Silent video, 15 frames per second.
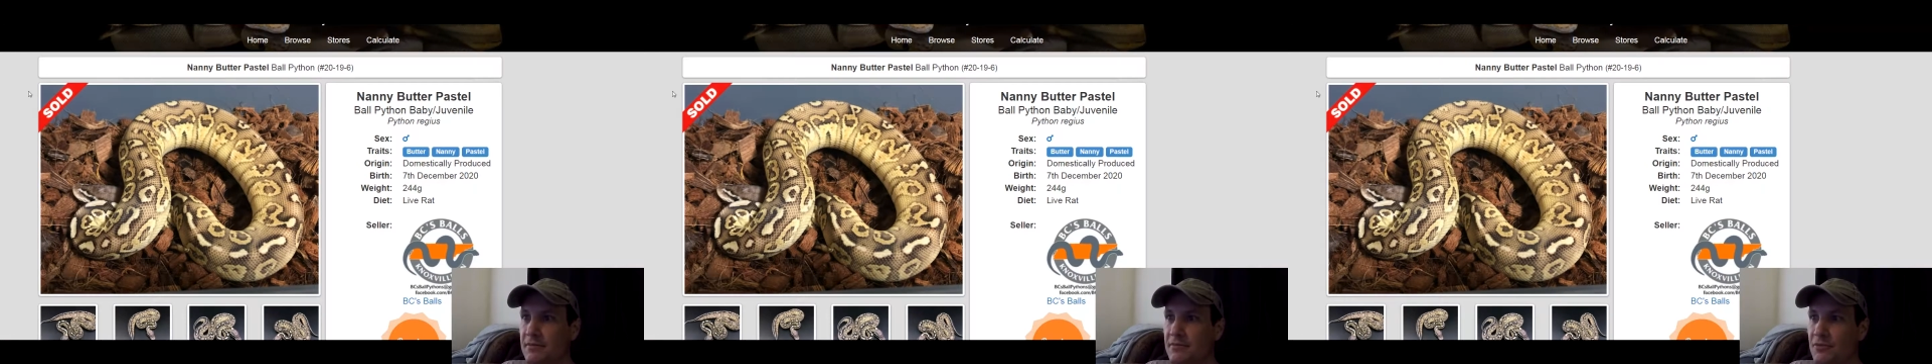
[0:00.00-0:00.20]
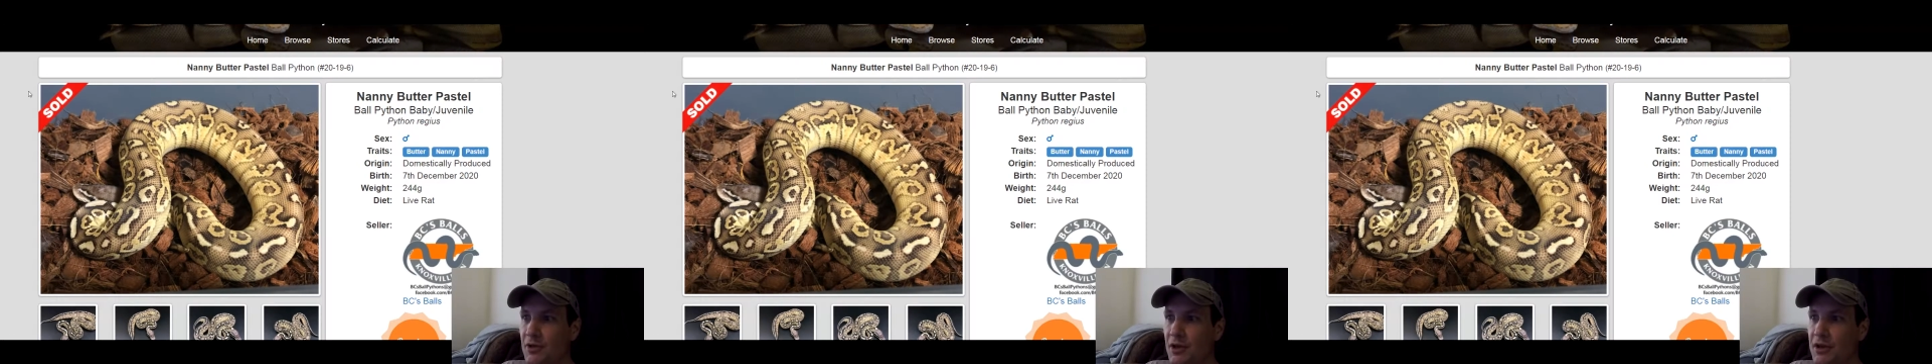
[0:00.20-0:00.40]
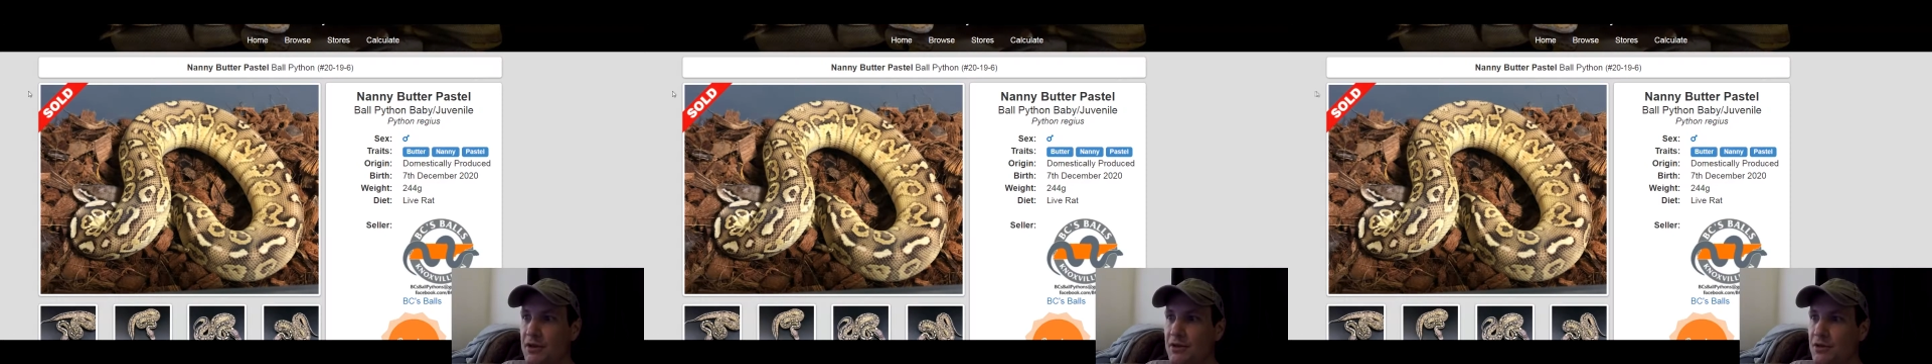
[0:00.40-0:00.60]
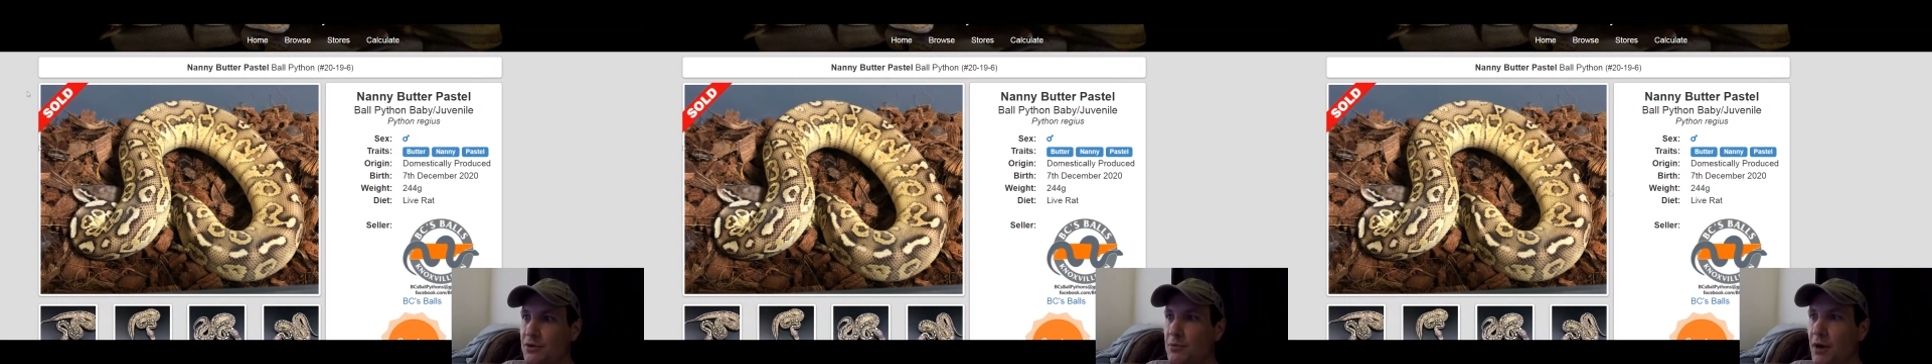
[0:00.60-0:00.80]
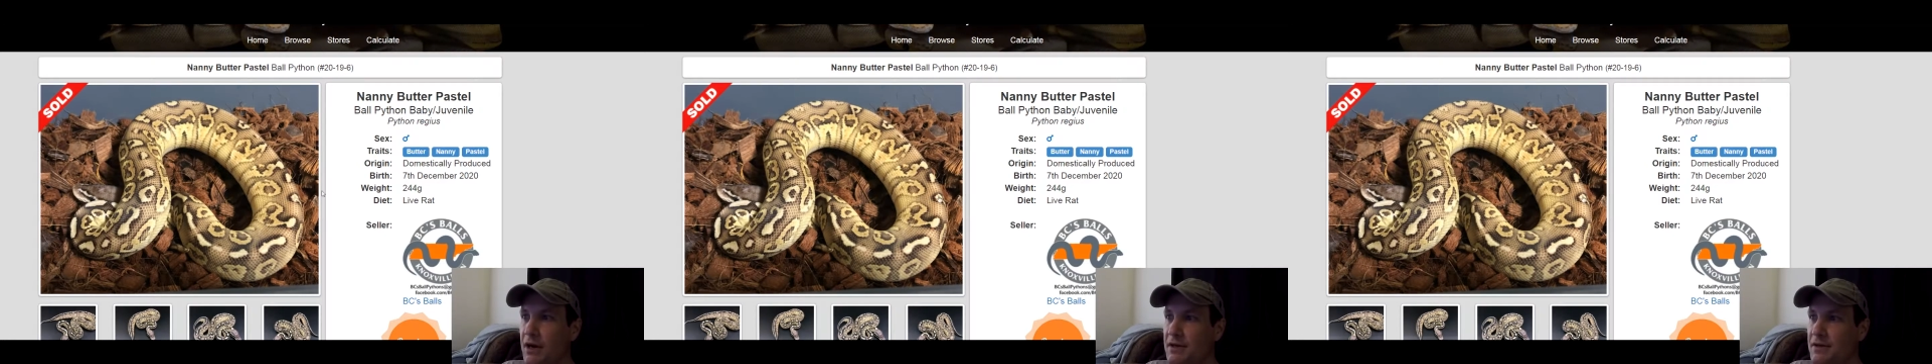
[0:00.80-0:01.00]
really do
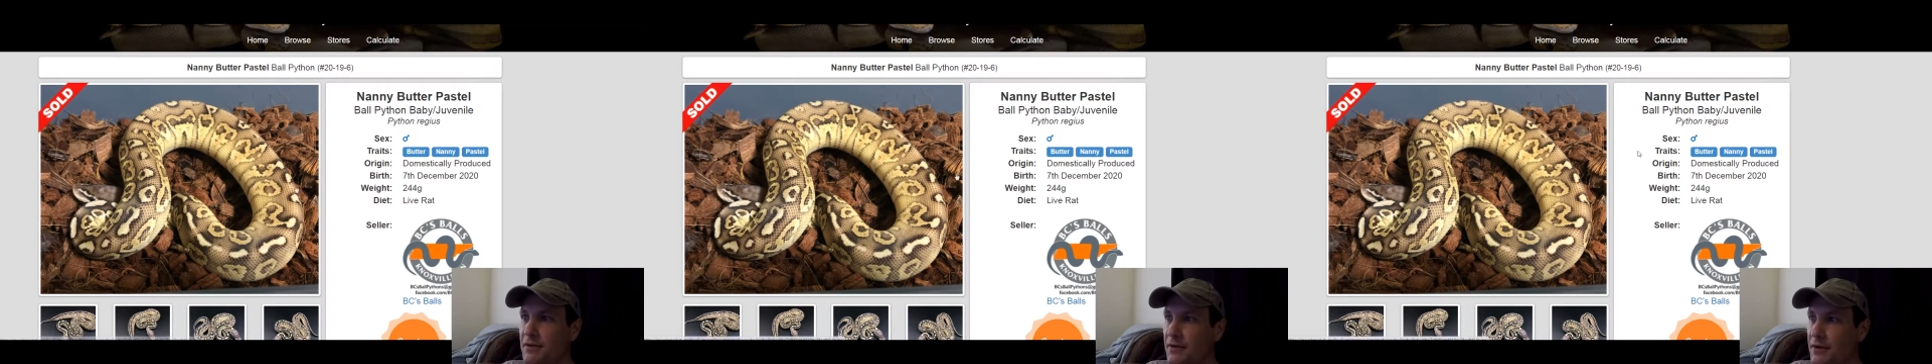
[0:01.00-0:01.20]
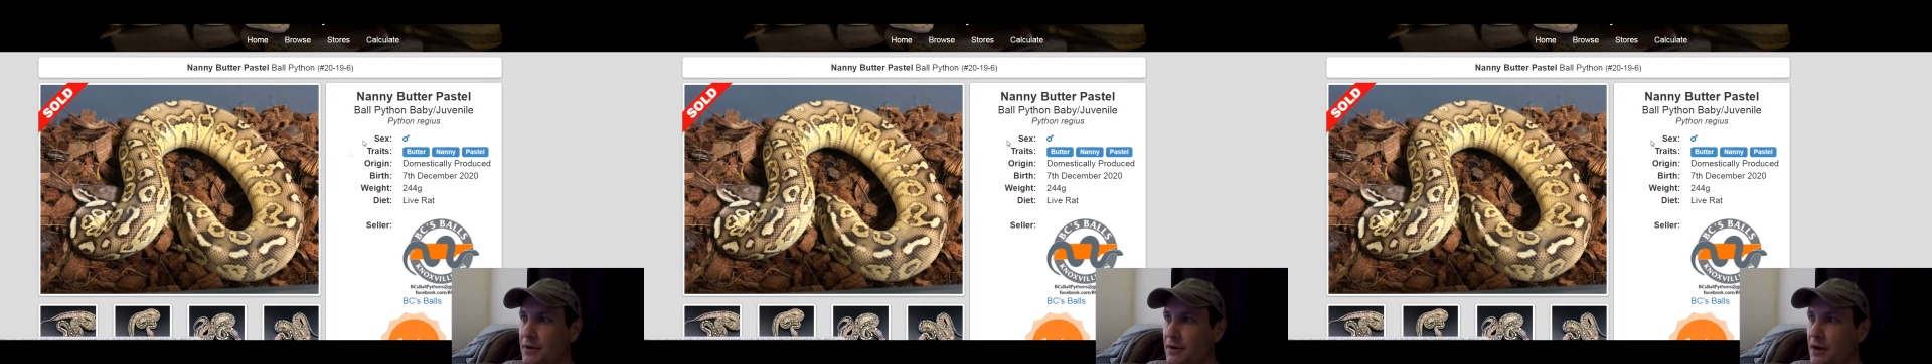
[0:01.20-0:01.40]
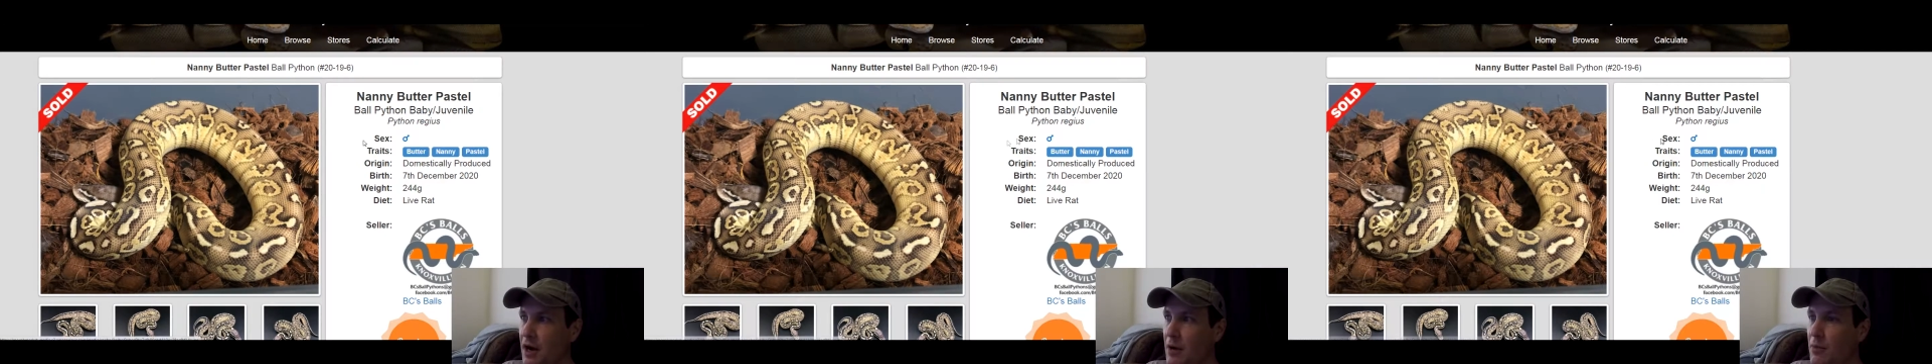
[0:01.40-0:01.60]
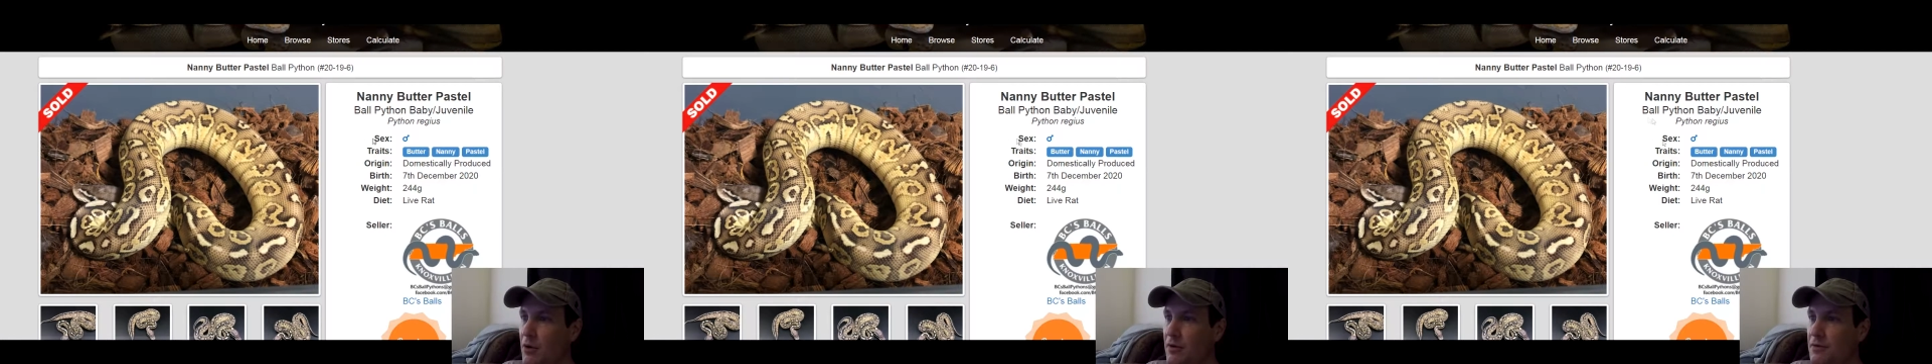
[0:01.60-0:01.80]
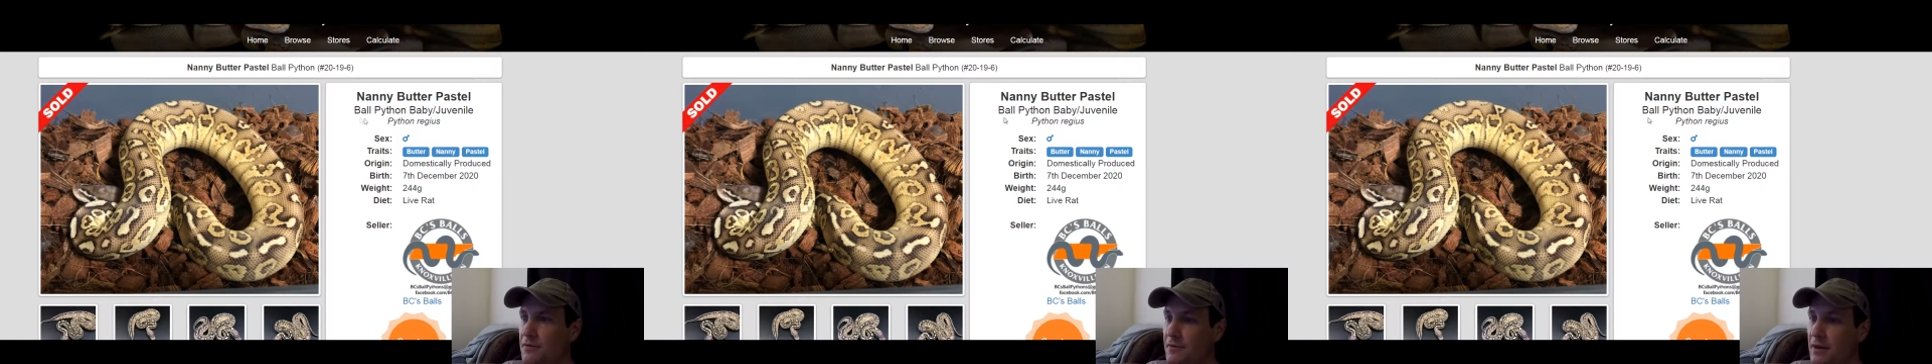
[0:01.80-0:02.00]
much for combos,